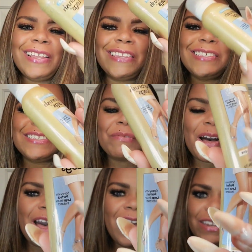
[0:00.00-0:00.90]
This is,
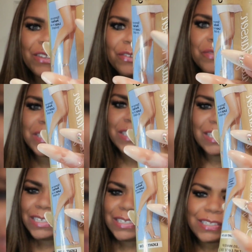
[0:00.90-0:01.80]
I had to use
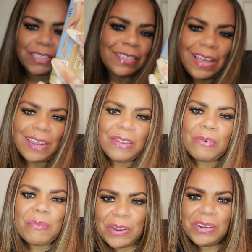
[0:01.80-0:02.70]
this I
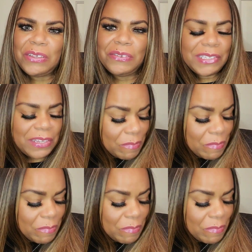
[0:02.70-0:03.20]
didn't want to use it,